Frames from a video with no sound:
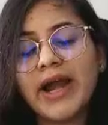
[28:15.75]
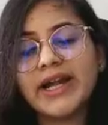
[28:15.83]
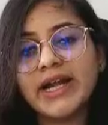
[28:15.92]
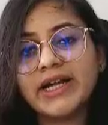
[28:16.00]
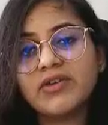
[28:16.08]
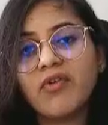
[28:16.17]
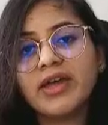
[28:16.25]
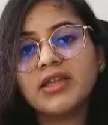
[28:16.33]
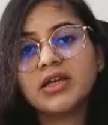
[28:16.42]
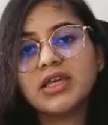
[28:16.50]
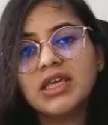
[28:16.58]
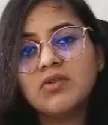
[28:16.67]

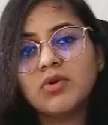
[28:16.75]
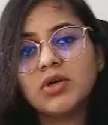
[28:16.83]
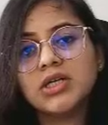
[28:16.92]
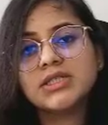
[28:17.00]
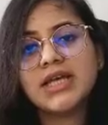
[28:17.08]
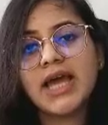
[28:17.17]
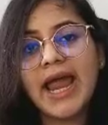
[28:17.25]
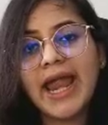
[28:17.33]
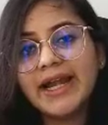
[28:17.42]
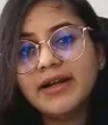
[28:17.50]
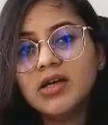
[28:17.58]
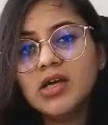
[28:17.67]
identify the keywords
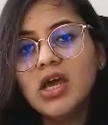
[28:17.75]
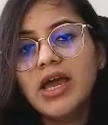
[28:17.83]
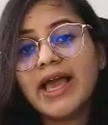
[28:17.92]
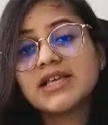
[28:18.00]
and